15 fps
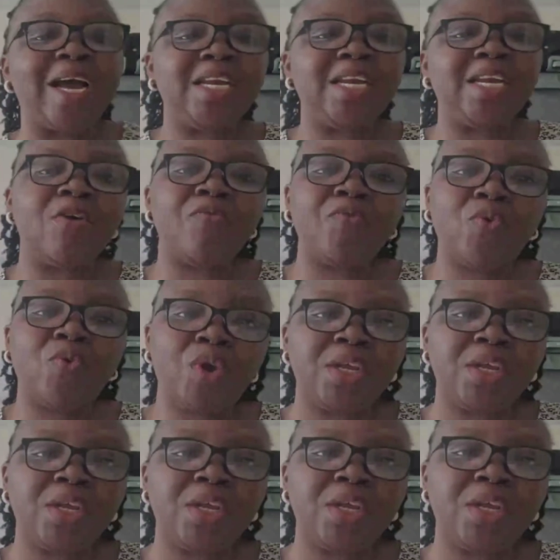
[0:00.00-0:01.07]
just discard the
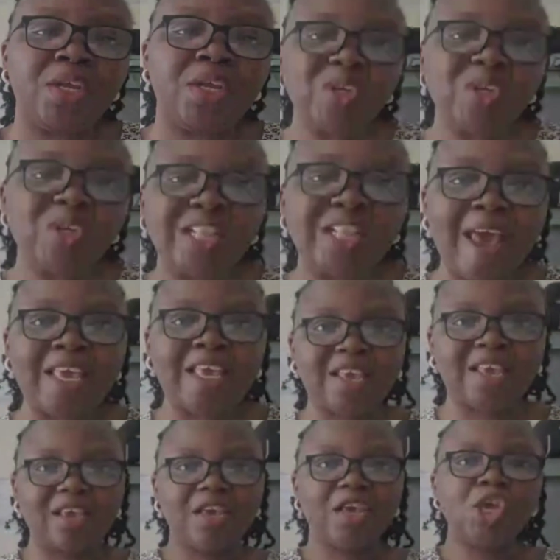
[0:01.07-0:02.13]
idea of going. So
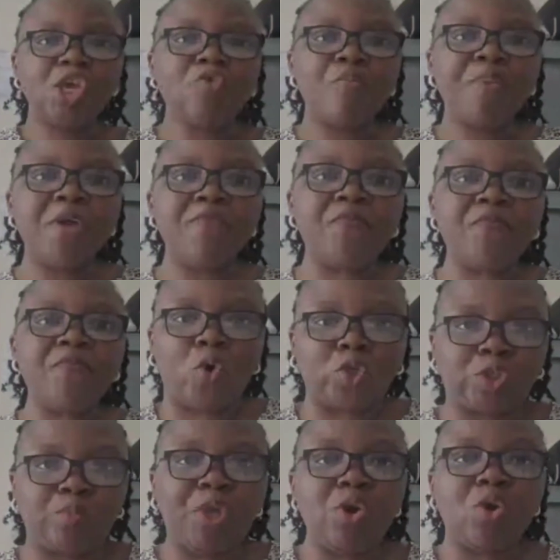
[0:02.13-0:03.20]
it's like you're
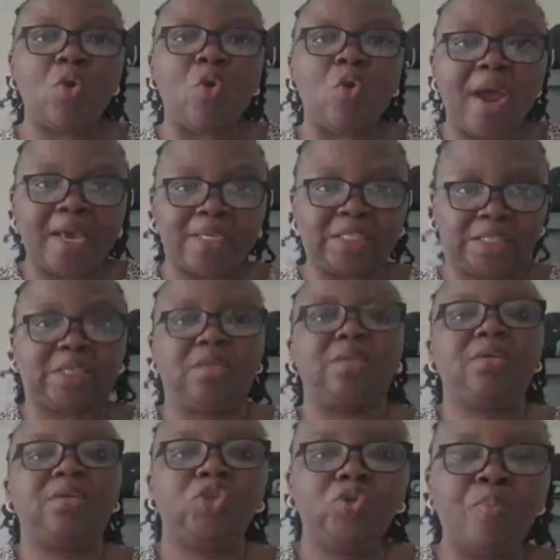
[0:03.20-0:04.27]
being forced, being
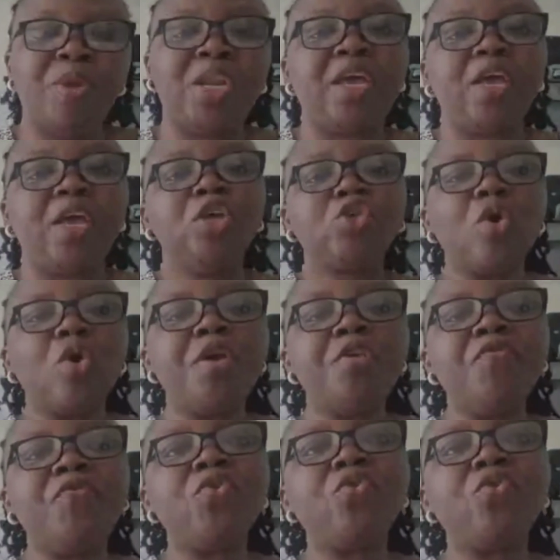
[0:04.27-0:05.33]
coerced to be
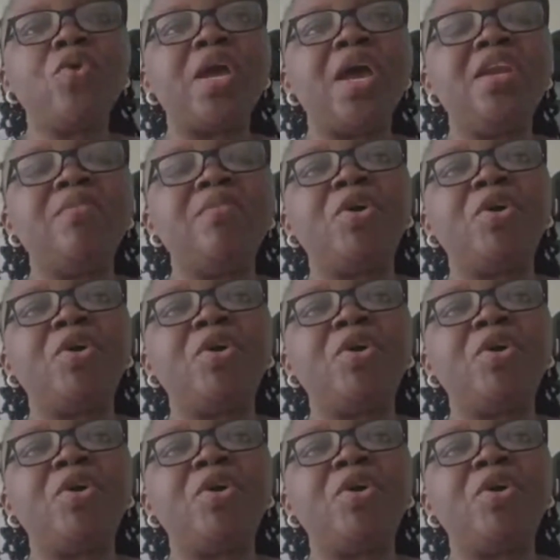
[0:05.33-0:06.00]
there. So if